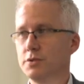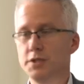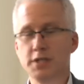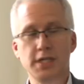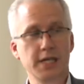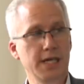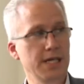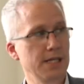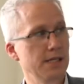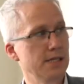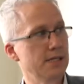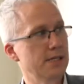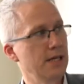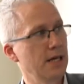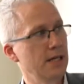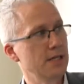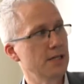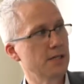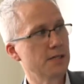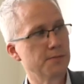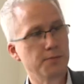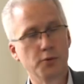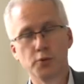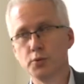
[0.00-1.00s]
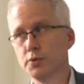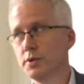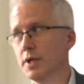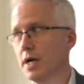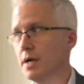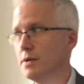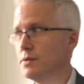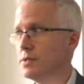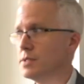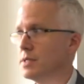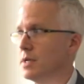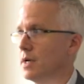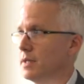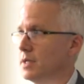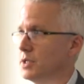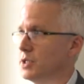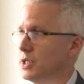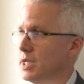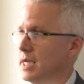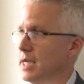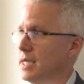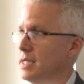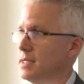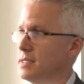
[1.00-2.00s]
genes, and the small nodes are the
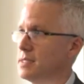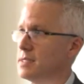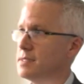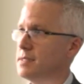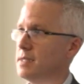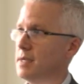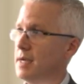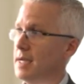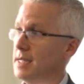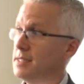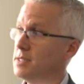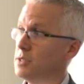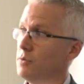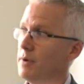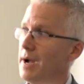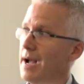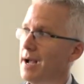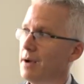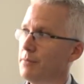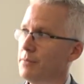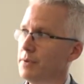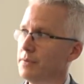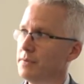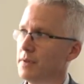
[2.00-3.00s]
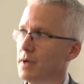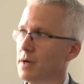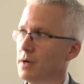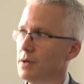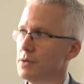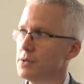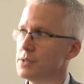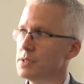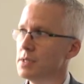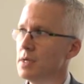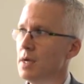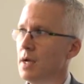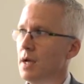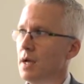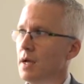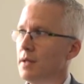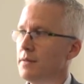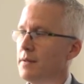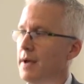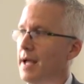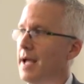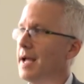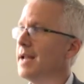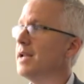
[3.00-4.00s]
genes that interact with those,
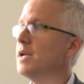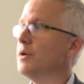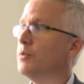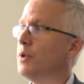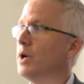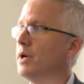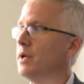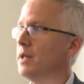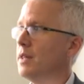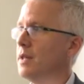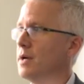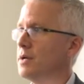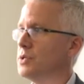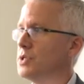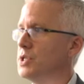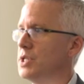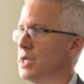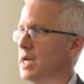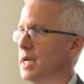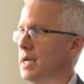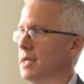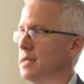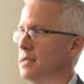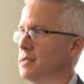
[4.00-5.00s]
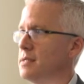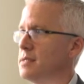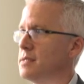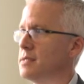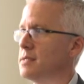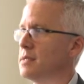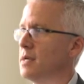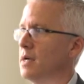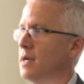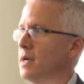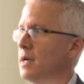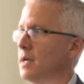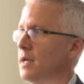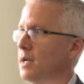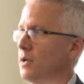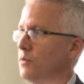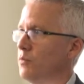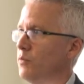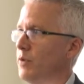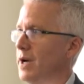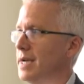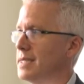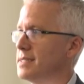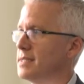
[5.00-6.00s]
that any one of those genes
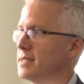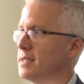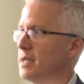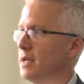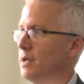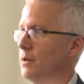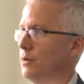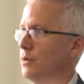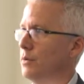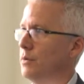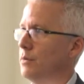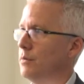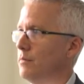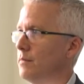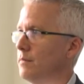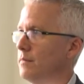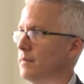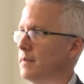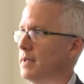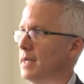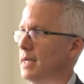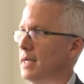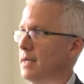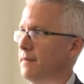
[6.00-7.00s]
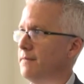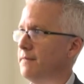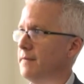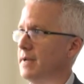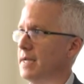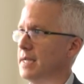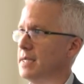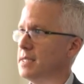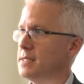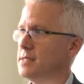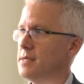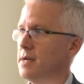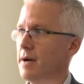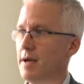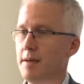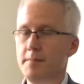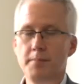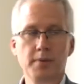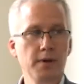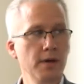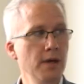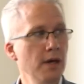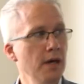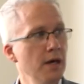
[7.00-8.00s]
can rescue the
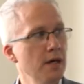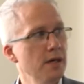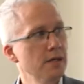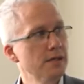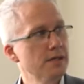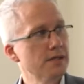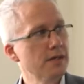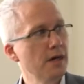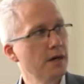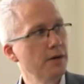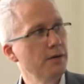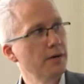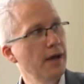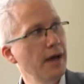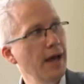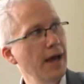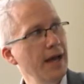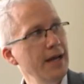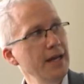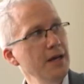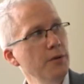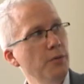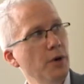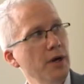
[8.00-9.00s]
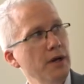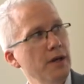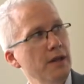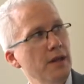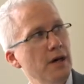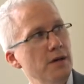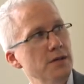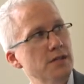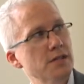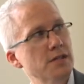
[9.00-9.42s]
phenotype. So any one of those